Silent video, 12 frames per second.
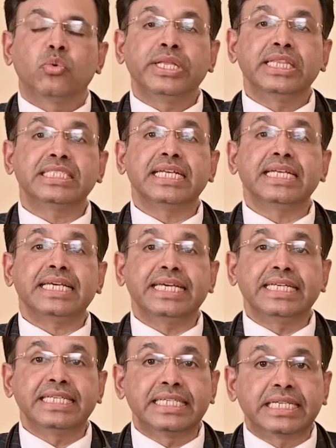When there is an
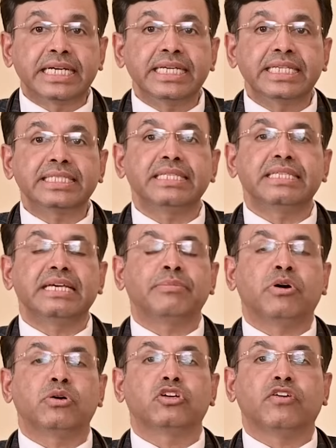increase in the
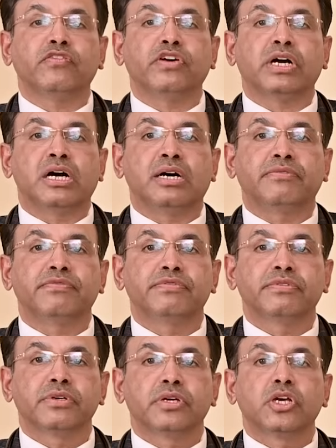amount of
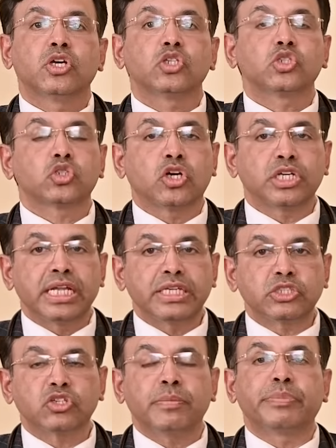cough,
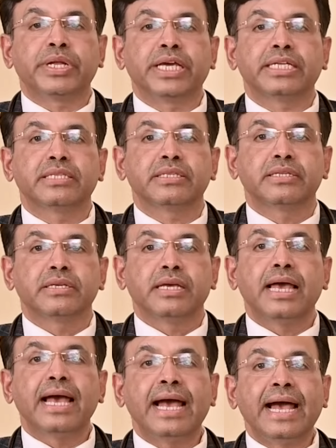shortness of breath,
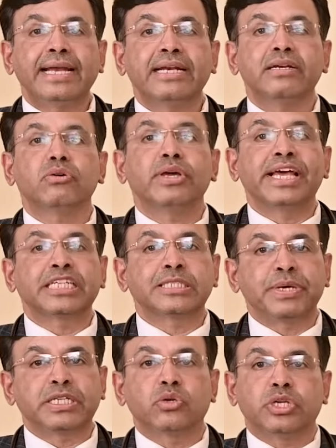and
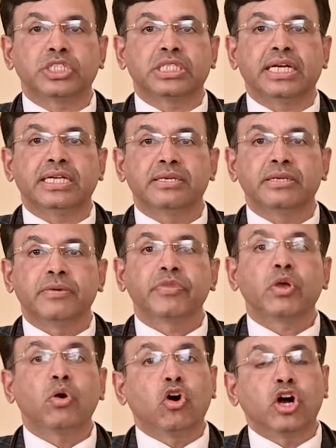expectoration,
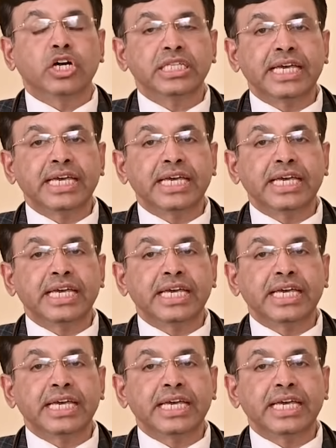or